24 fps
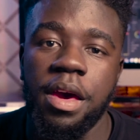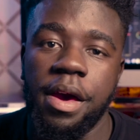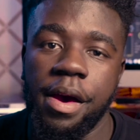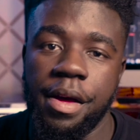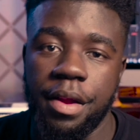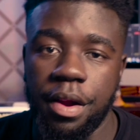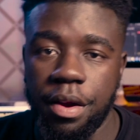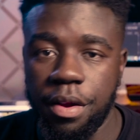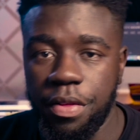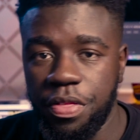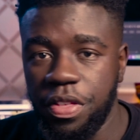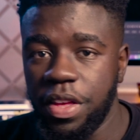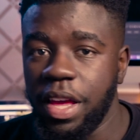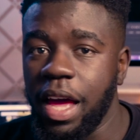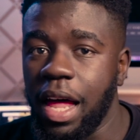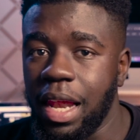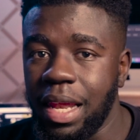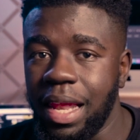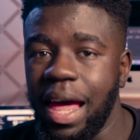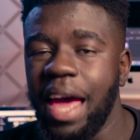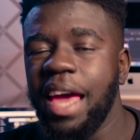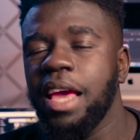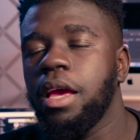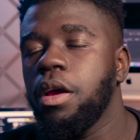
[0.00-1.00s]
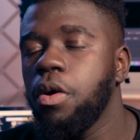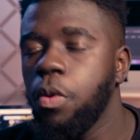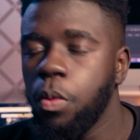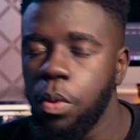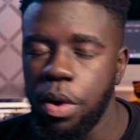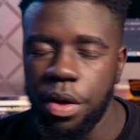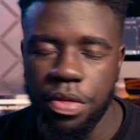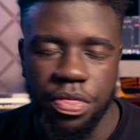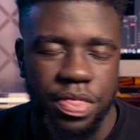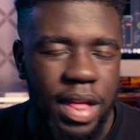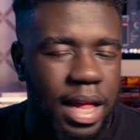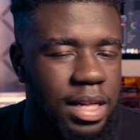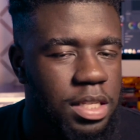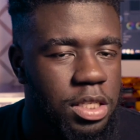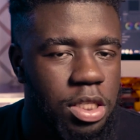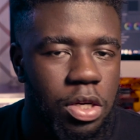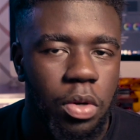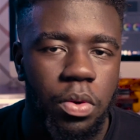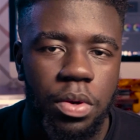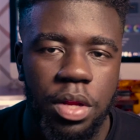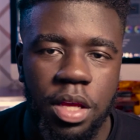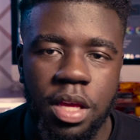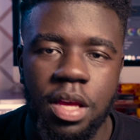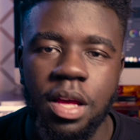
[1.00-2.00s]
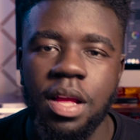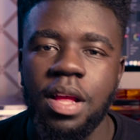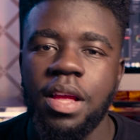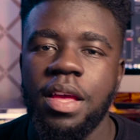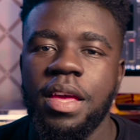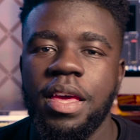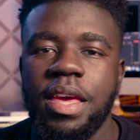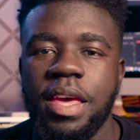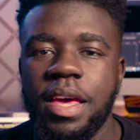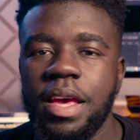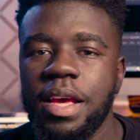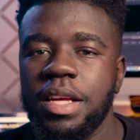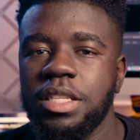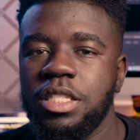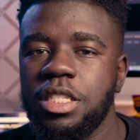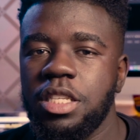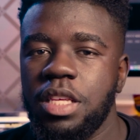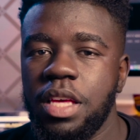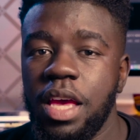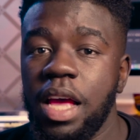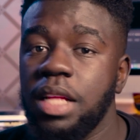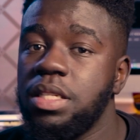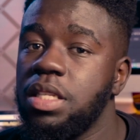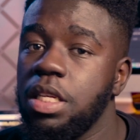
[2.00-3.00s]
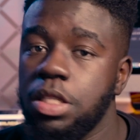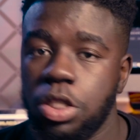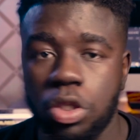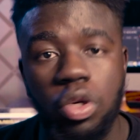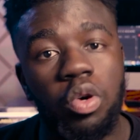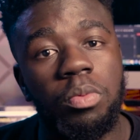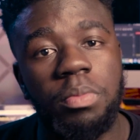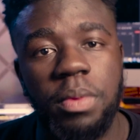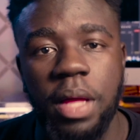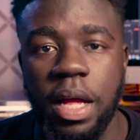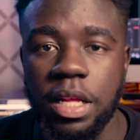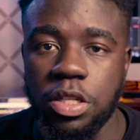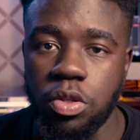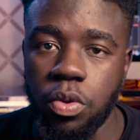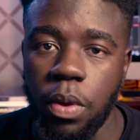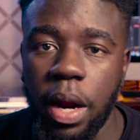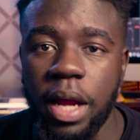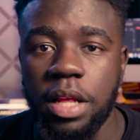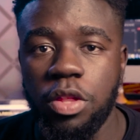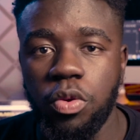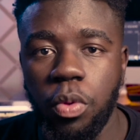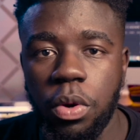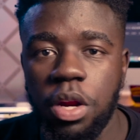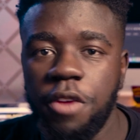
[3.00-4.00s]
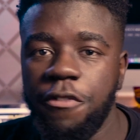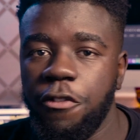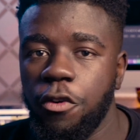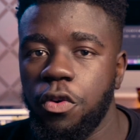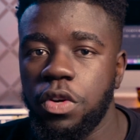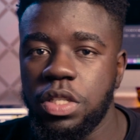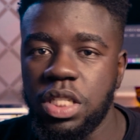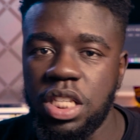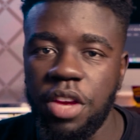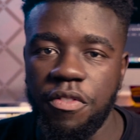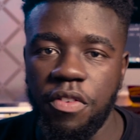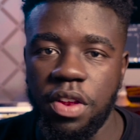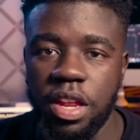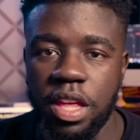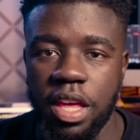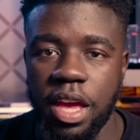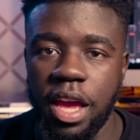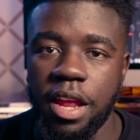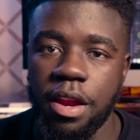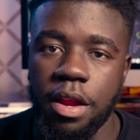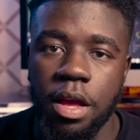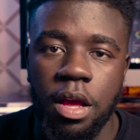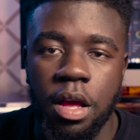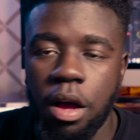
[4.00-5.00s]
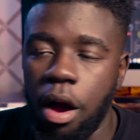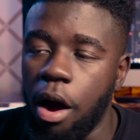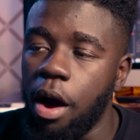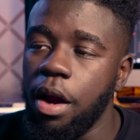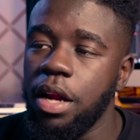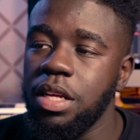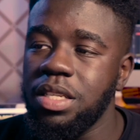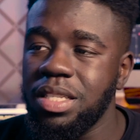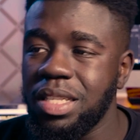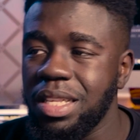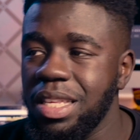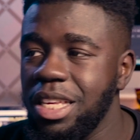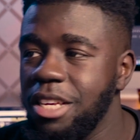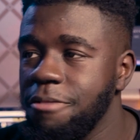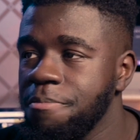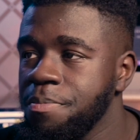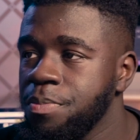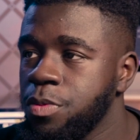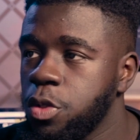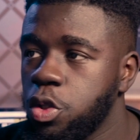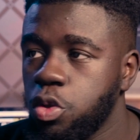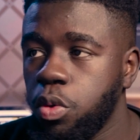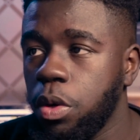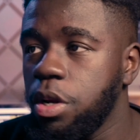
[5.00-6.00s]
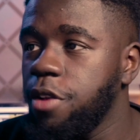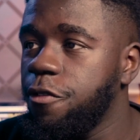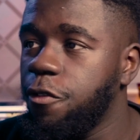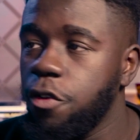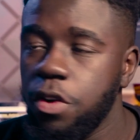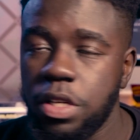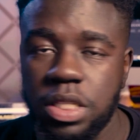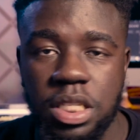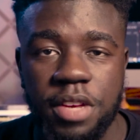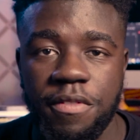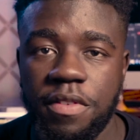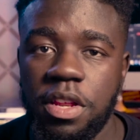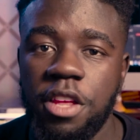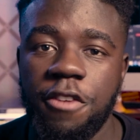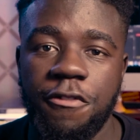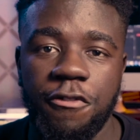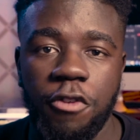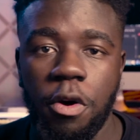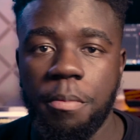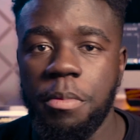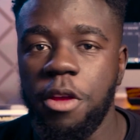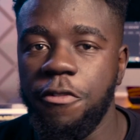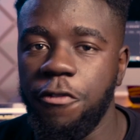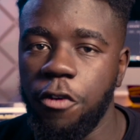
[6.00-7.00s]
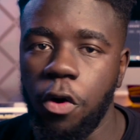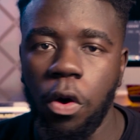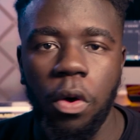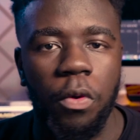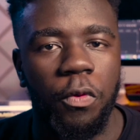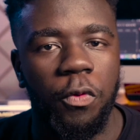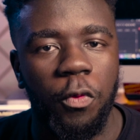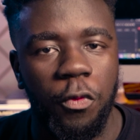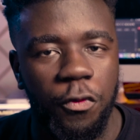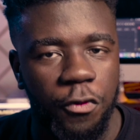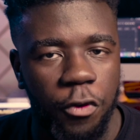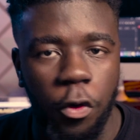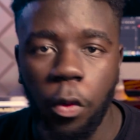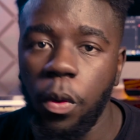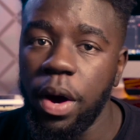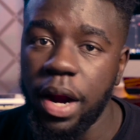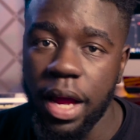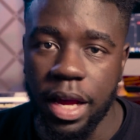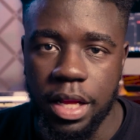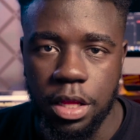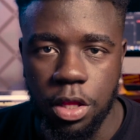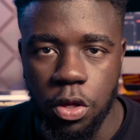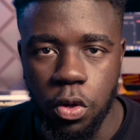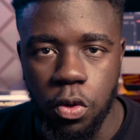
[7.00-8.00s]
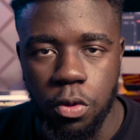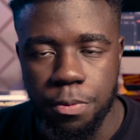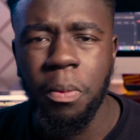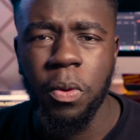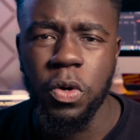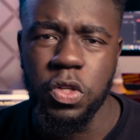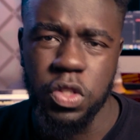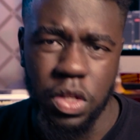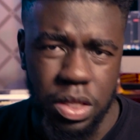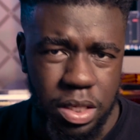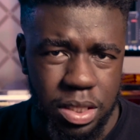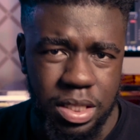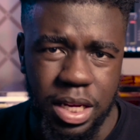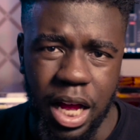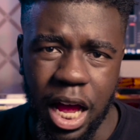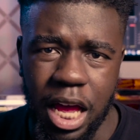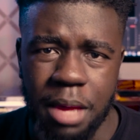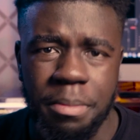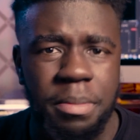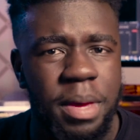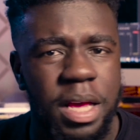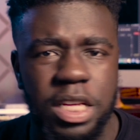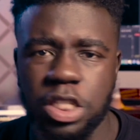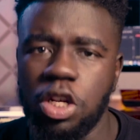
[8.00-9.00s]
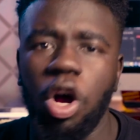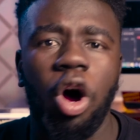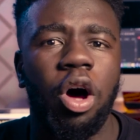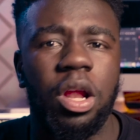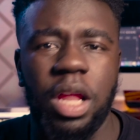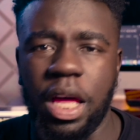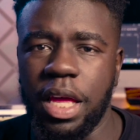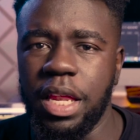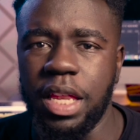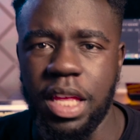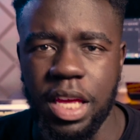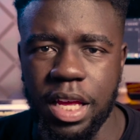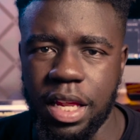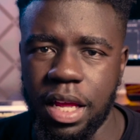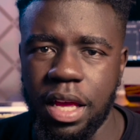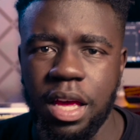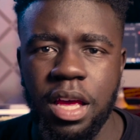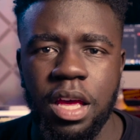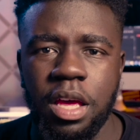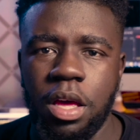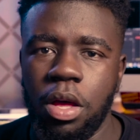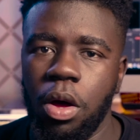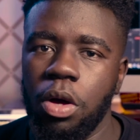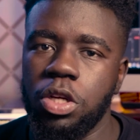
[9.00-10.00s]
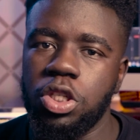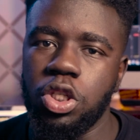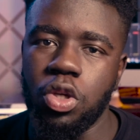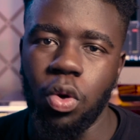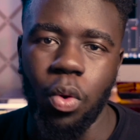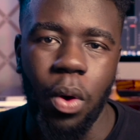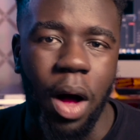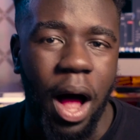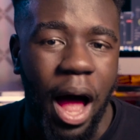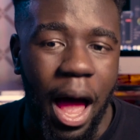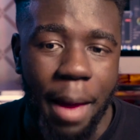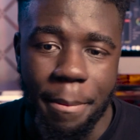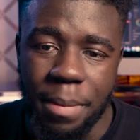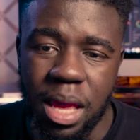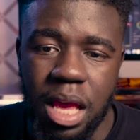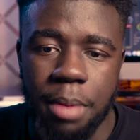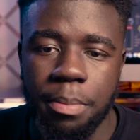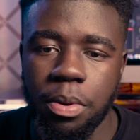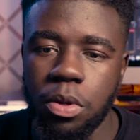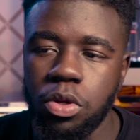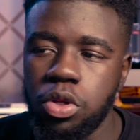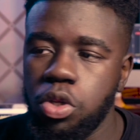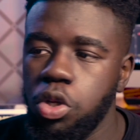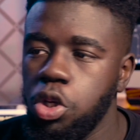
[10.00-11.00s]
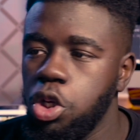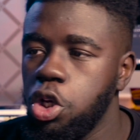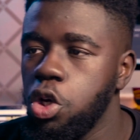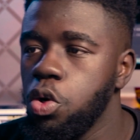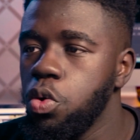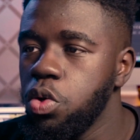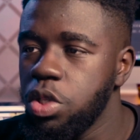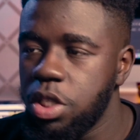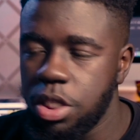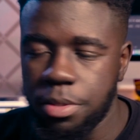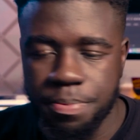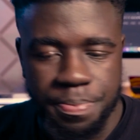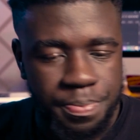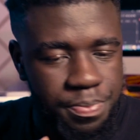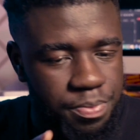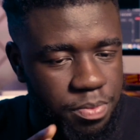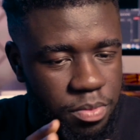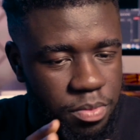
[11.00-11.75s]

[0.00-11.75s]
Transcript: Another thing I like with that Sony is it's a zoom lens, right? 24-70, and honestly 24-70 for me, for what I do most of the time, is all I need. So I'm able to use